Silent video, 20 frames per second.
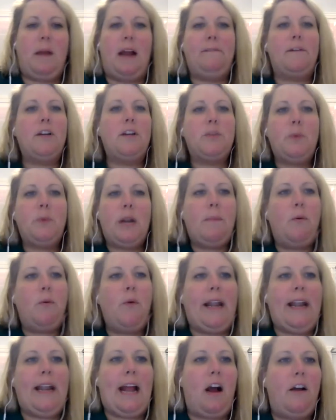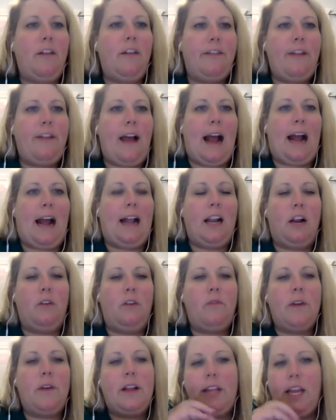first want to point out that a
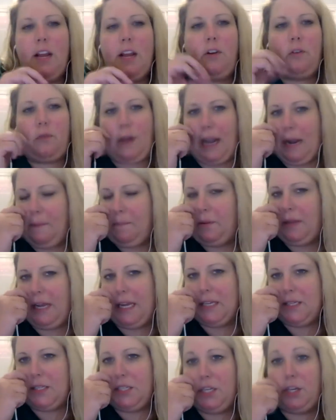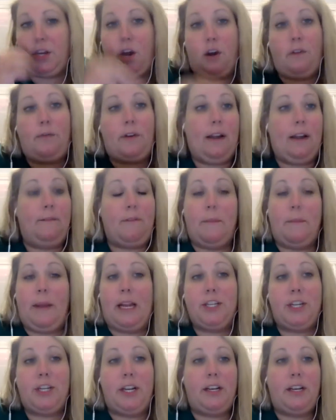really great place to go for
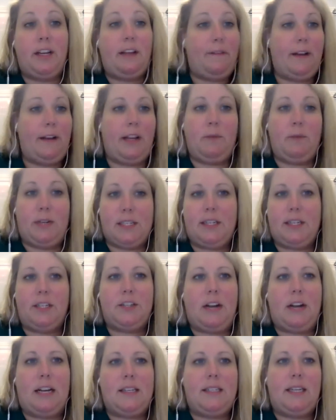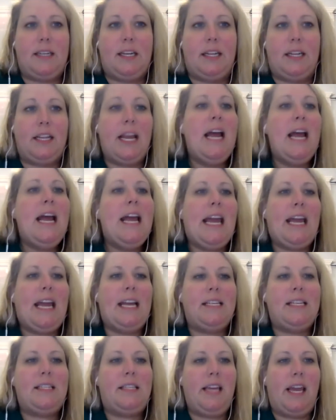information, if anyone is interested,
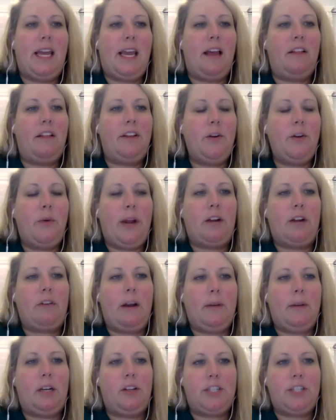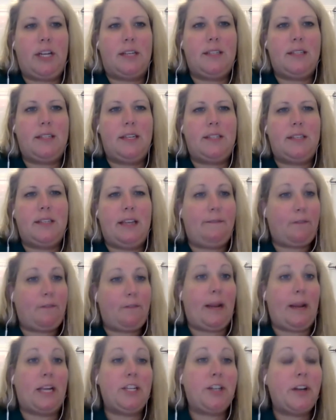is the Illinois Criminal Justice
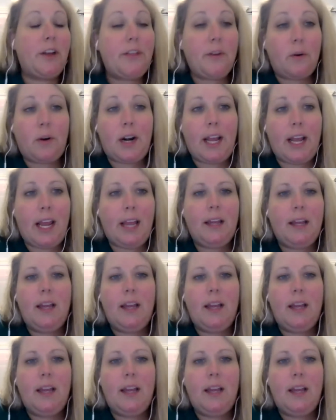Information Authority.